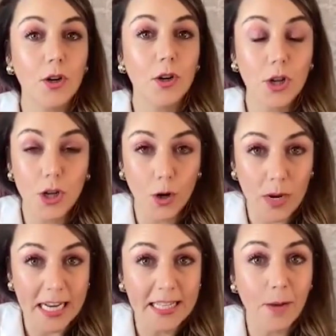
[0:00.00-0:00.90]
you know, we
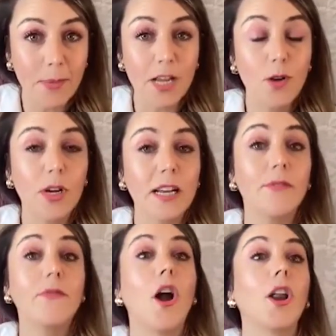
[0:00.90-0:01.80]
need somebody who could
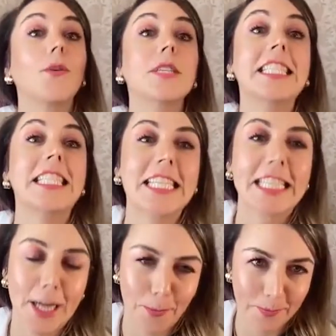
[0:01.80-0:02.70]
follow
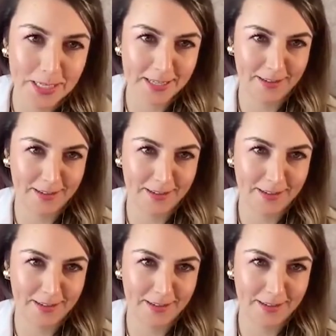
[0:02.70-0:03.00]
systems."